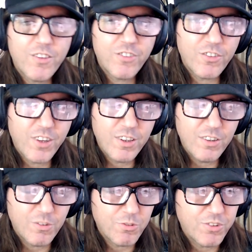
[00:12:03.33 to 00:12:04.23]
I'll send you
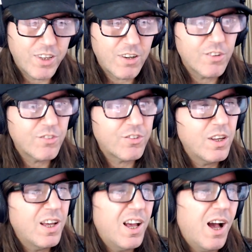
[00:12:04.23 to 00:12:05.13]
some stickers.
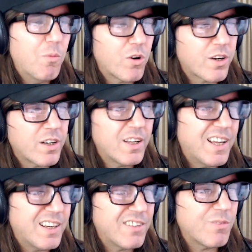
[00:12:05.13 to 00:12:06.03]
I'm working on
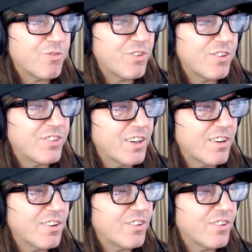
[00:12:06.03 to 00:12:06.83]
getting some free stickers.